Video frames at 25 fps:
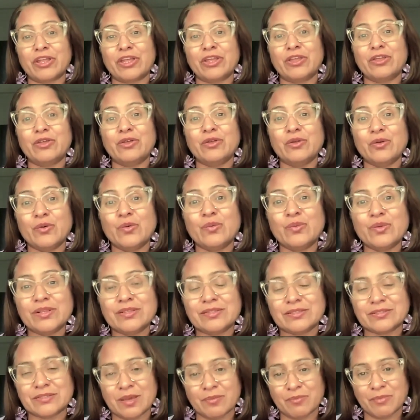You will
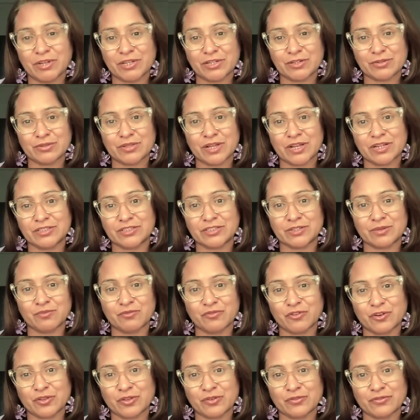step into that gym
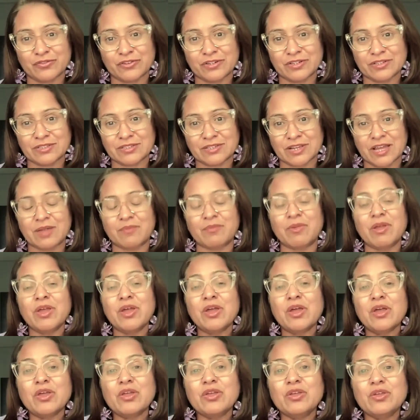for the first time.
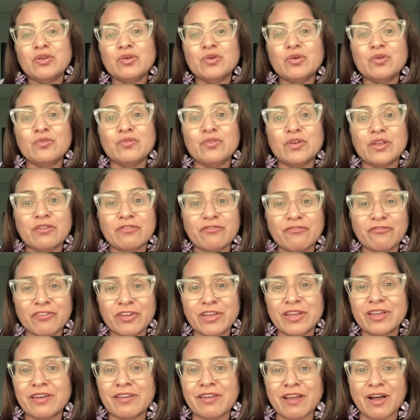You will
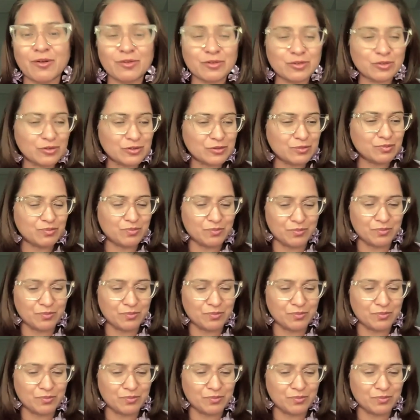figure out those